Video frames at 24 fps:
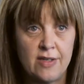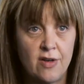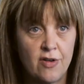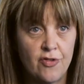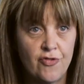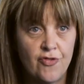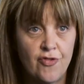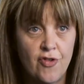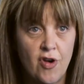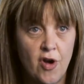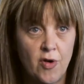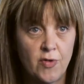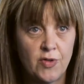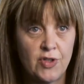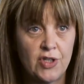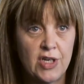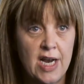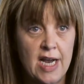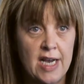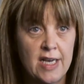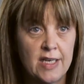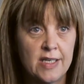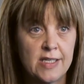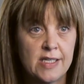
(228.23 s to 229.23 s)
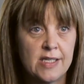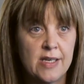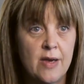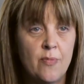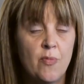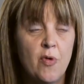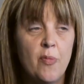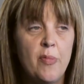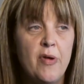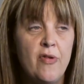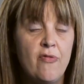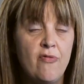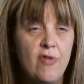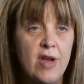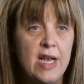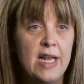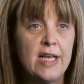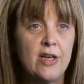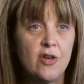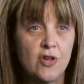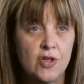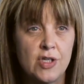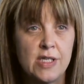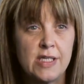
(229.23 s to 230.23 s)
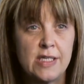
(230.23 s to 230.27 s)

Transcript: controlled trials and will be really good,